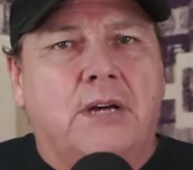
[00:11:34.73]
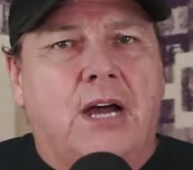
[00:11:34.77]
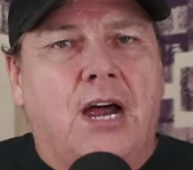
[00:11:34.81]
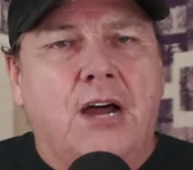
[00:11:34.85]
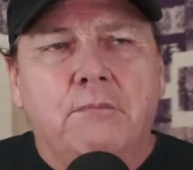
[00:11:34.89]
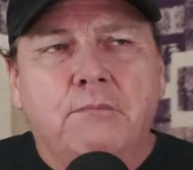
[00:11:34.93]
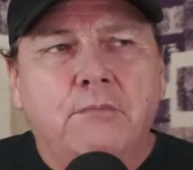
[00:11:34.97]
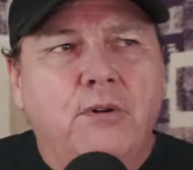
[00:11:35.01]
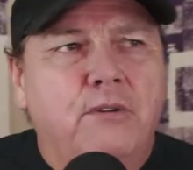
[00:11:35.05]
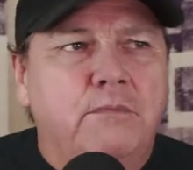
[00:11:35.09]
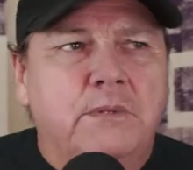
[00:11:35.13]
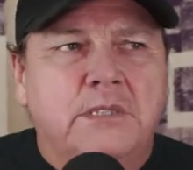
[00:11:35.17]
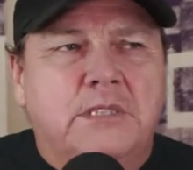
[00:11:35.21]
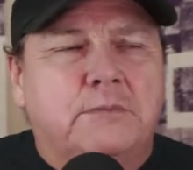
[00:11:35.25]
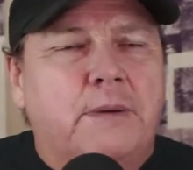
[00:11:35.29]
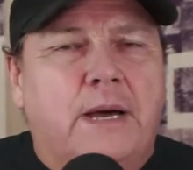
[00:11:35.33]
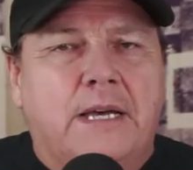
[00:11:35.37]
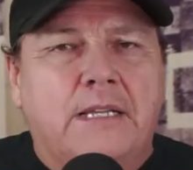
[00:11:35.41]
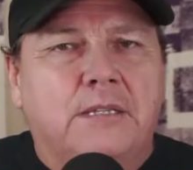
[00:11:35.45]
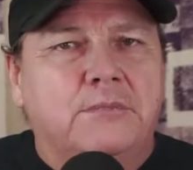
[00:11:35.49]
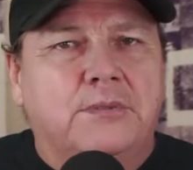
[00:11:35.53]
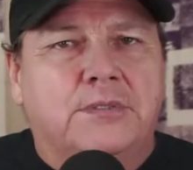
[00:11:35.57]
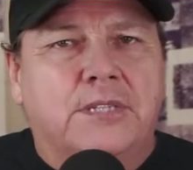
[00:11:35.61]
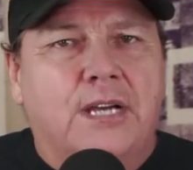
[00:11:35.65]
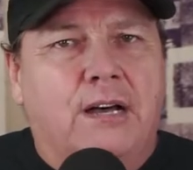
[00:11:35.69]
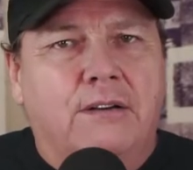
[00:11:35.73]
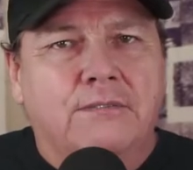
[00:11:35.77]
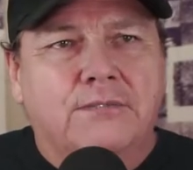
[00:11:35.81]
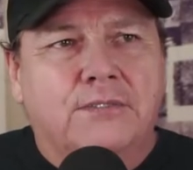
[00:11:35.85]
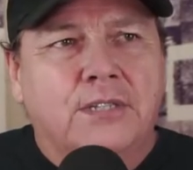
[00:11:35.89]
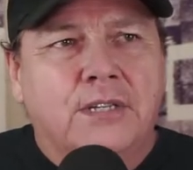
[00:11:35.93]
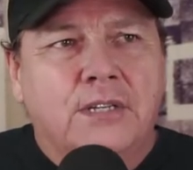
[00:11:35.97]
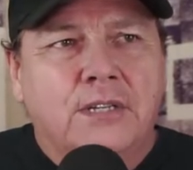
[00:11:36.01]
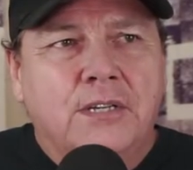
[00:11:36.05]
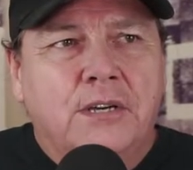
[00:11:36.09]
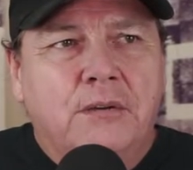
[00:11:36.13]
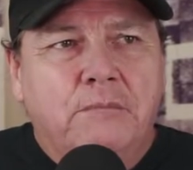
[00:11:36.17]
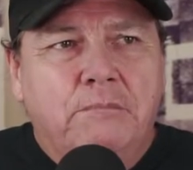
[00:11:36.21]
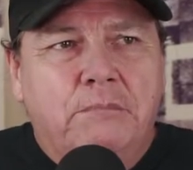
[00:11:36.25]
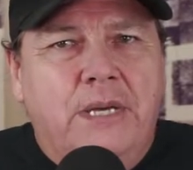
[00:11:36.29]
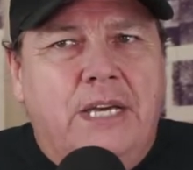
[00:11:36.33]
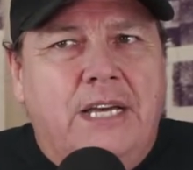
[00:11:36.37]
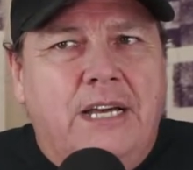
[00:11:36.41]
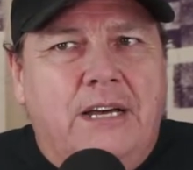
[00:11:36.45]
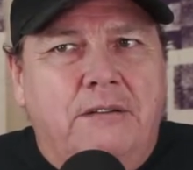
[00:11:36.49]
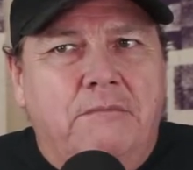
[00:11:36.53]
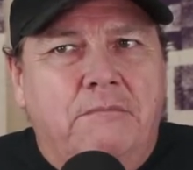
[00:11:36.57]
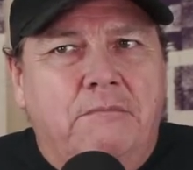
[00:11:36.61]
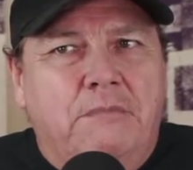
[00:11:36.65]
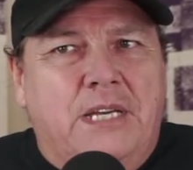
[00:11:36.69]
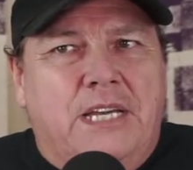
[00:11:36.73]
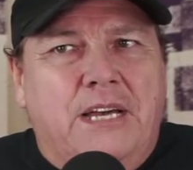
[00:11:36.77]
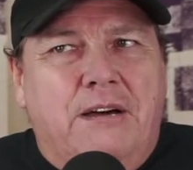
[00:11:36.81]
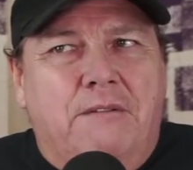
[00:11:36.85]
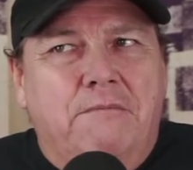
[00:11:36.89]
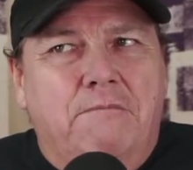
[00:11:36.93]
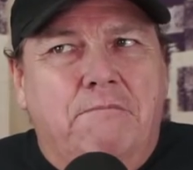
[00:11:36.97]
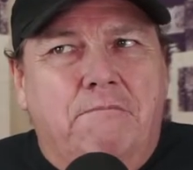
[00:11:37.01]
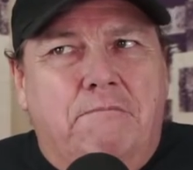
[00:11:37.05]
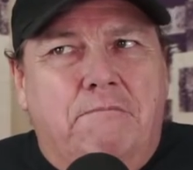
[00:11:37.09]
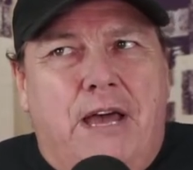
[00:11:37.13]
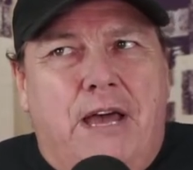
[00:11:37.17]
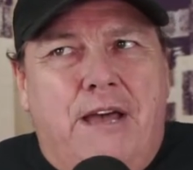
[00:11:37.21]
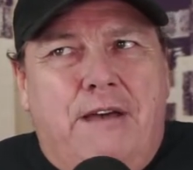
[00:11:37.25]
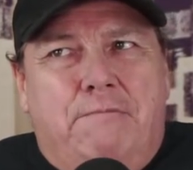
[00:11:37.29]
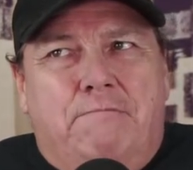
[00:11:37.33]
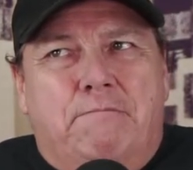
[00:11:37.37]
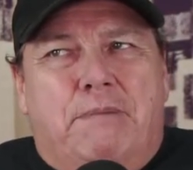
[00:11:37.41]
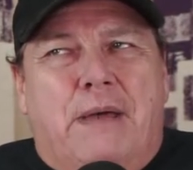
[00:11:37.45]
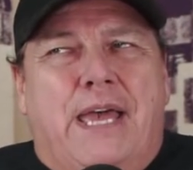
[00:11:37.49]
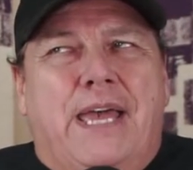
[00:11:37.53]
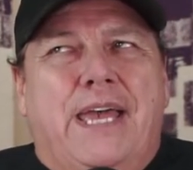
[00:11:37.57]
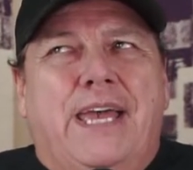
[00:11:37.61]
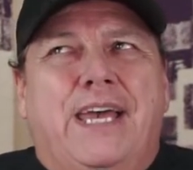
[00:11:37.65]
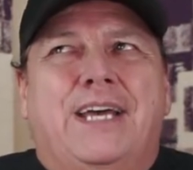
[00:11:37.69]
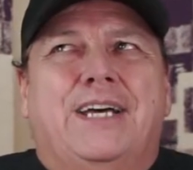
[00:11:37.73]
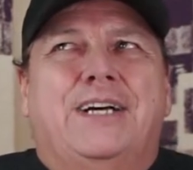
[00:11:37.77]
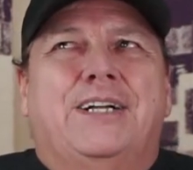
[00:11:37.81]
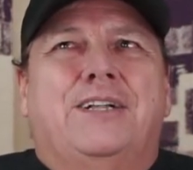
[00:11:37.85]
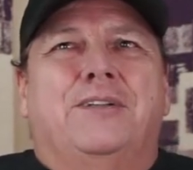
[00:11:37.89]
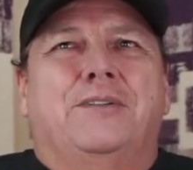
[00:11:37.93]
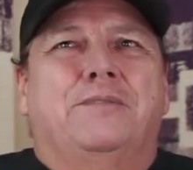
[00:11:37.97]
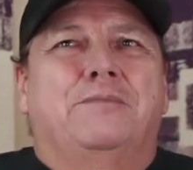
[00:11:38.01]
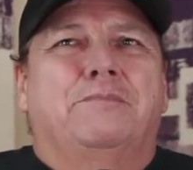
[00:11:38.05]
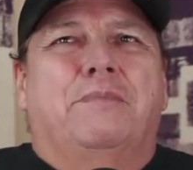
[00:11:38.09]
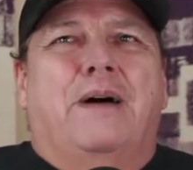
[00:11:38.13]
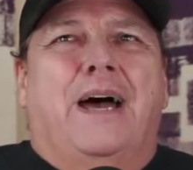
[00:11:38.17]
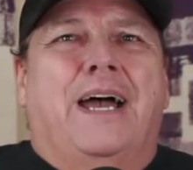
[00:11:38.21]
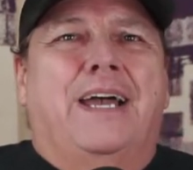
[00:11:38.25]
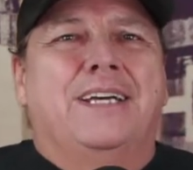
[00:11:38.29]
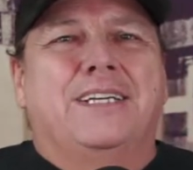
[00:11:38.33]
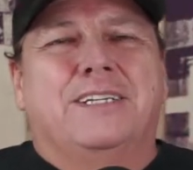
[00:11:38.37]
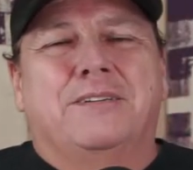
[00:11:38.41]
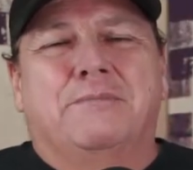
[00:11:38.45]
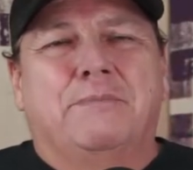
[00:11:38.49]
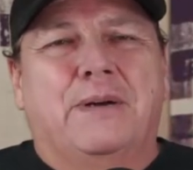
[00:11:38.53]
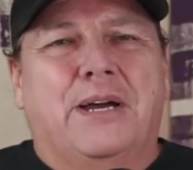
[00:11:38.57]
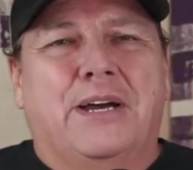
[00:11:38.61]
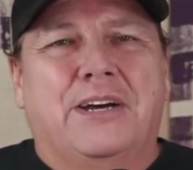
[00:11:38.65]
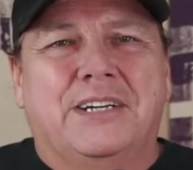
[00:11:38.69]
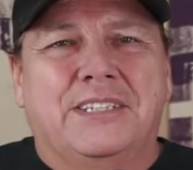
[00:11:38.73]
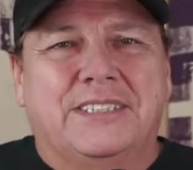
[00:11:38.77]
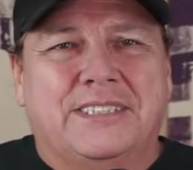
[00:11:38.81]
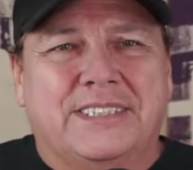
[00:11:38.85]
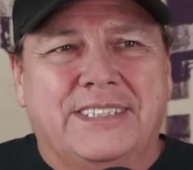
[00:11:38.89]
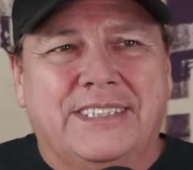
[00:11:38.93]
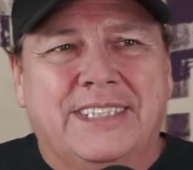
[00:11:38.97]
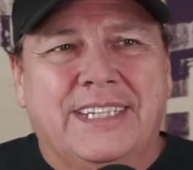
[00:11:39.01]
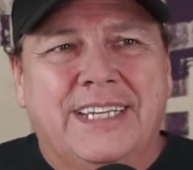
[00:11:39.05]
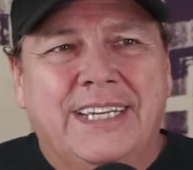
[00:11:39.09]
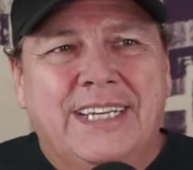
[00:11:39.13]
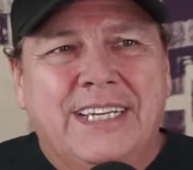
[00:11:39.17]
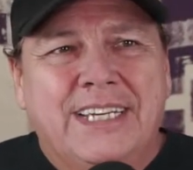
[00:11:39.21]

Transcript: Our movements by themselves become pale by comparison.